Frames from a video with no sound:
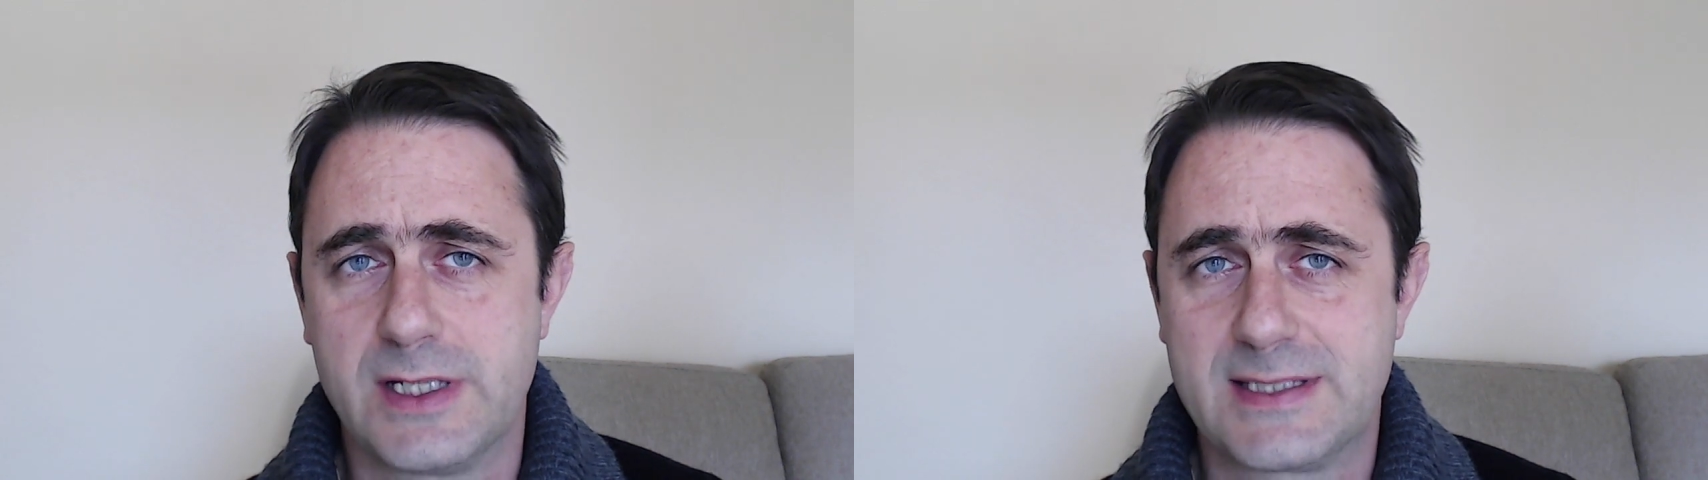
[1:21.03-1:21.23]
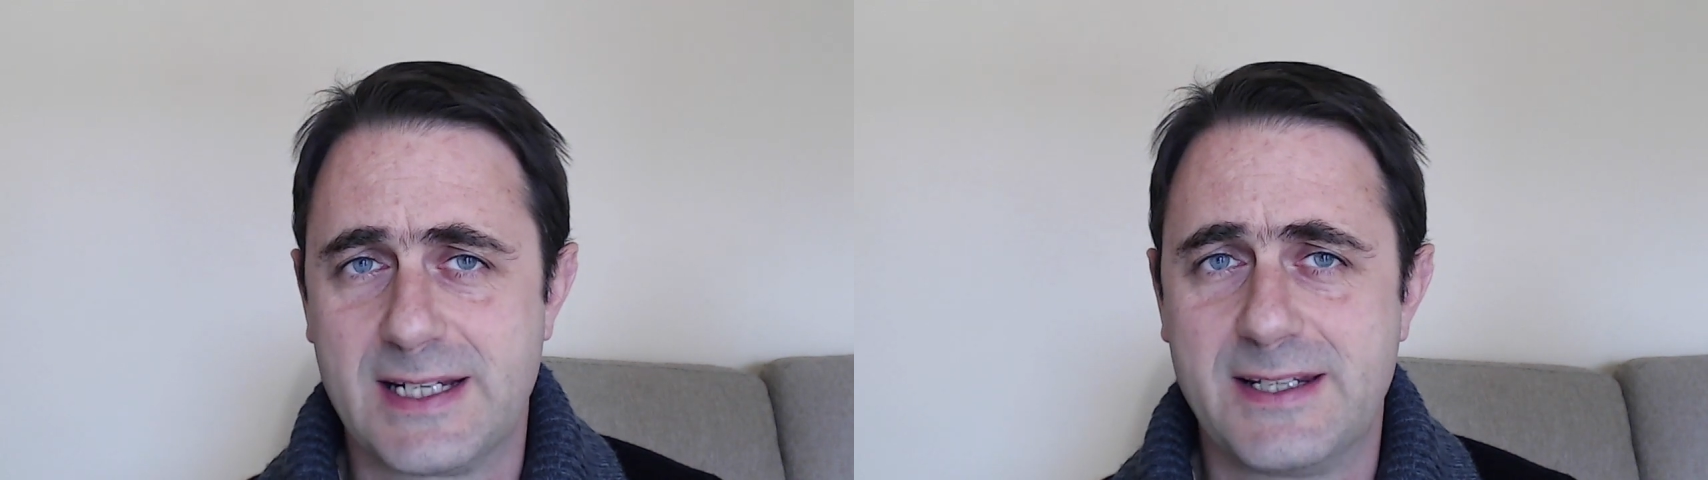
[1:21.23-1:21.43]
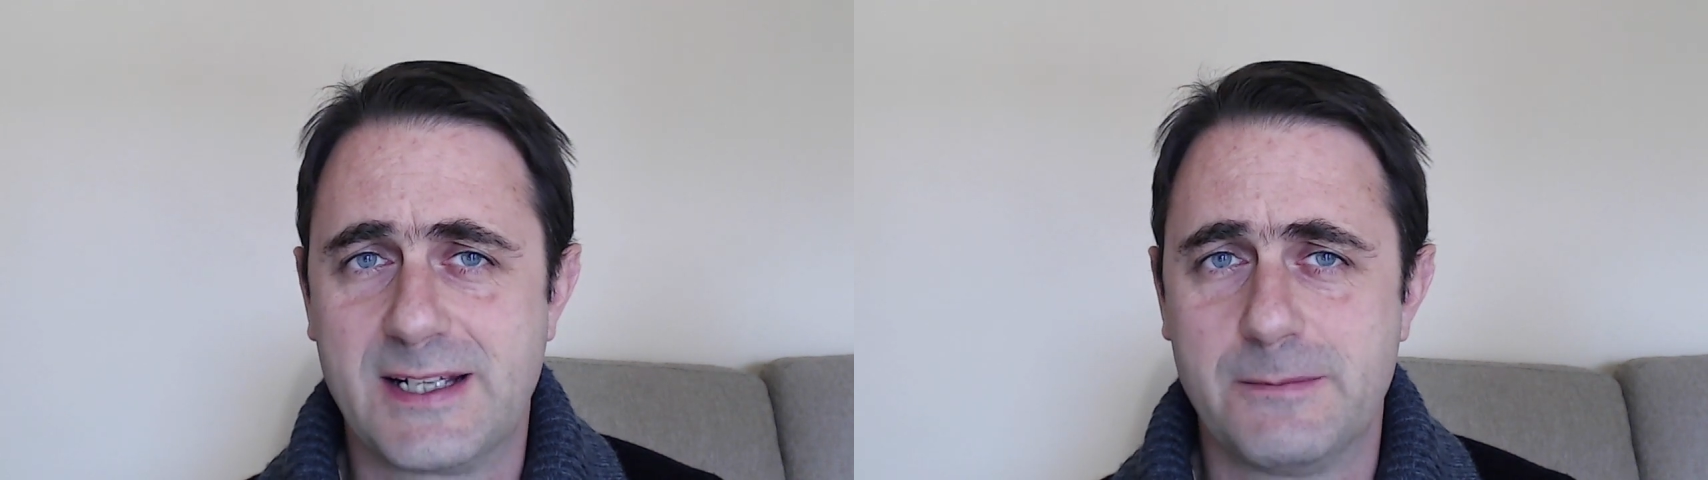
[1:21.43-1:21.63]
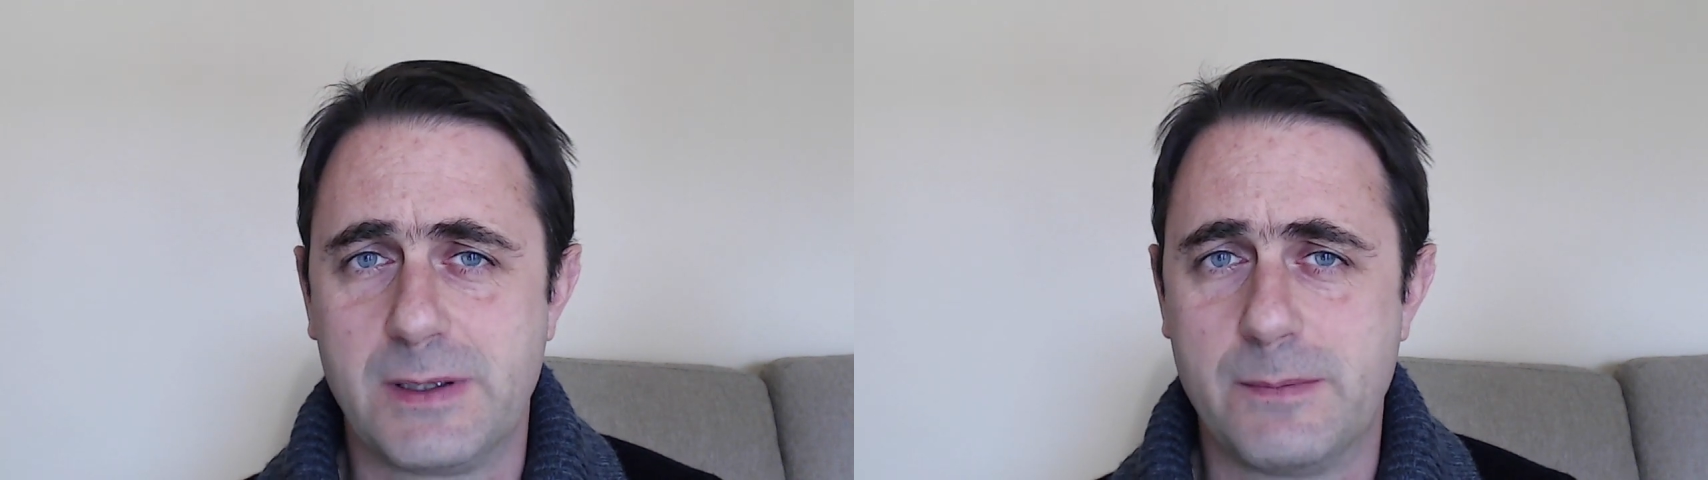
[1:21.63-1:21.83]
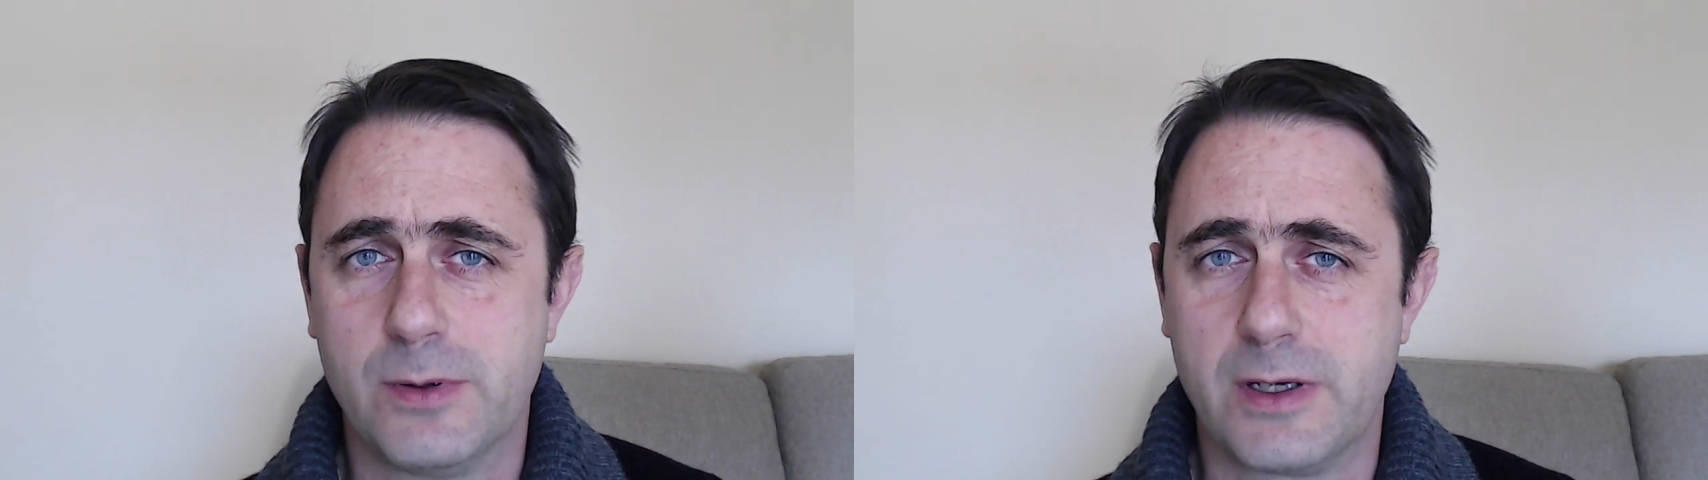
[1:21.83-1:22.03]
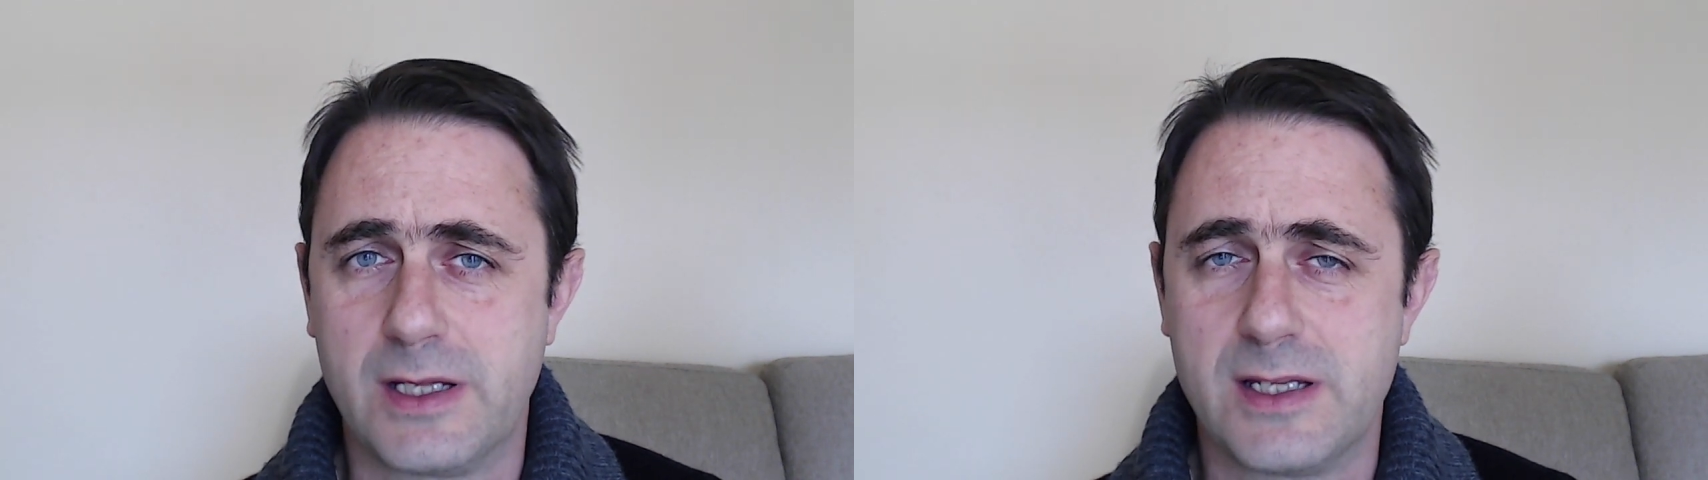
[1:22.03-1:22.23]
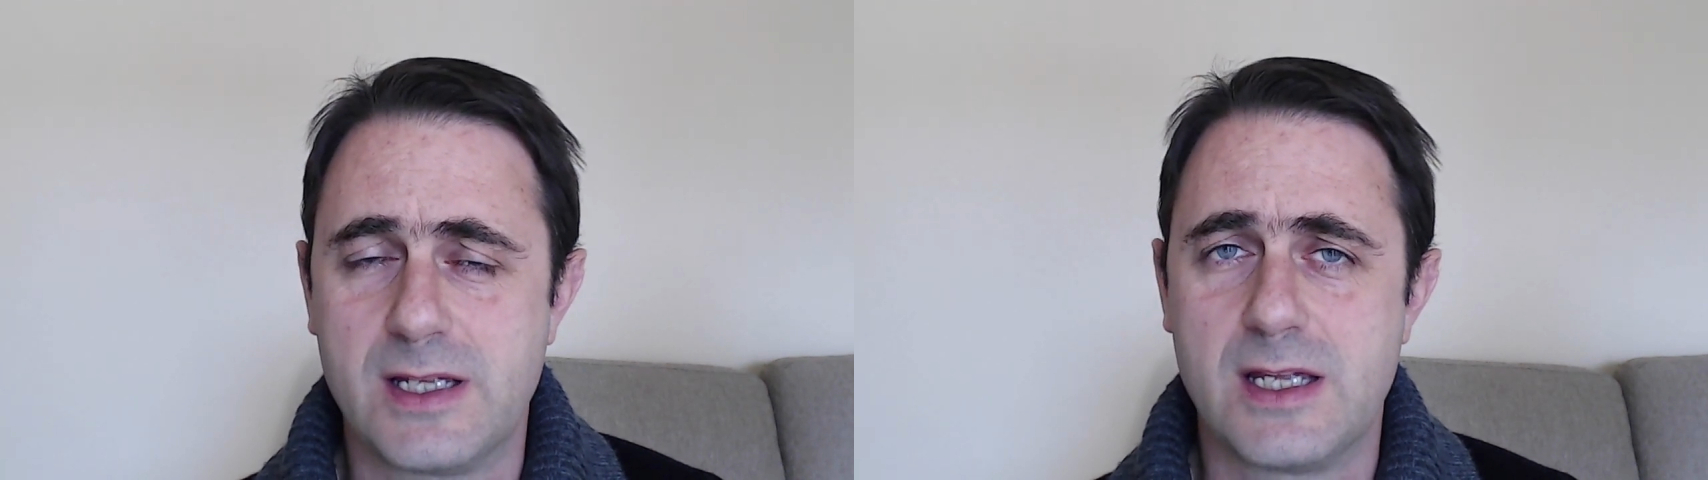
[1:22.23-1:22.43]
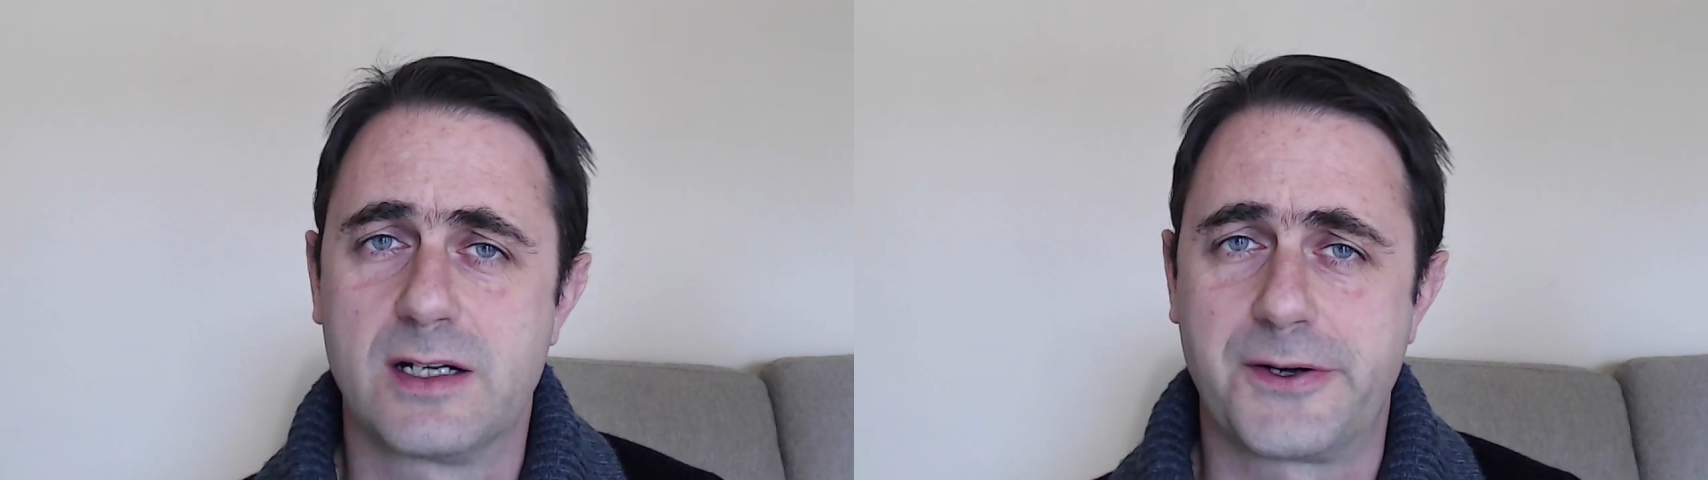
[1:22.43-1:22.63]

technical people in the